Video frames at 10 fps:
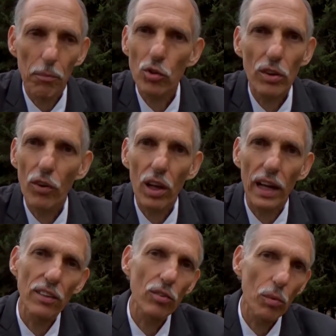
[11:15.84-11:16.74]
Most of all,
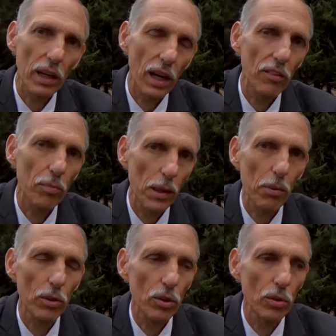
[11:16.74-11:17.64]
I just want God's
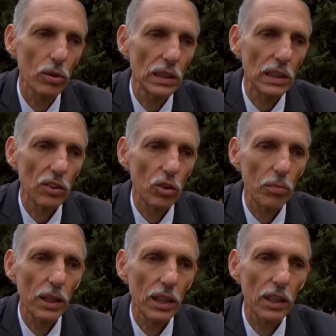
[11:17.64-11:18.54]
people to
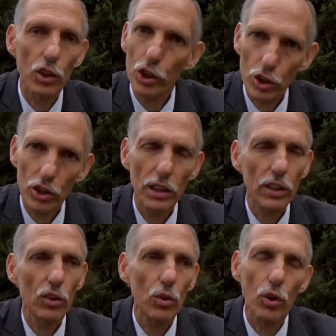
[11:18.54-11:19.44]
be
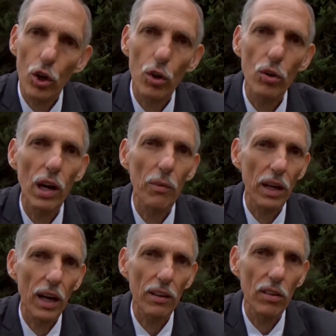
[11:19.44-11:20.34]
nurtured, to grow. I
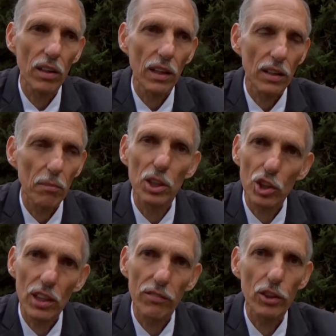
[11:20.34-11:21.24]
want the
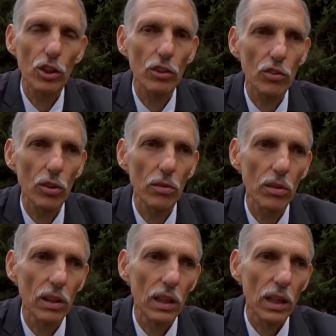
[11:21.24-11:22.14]
mission of the church to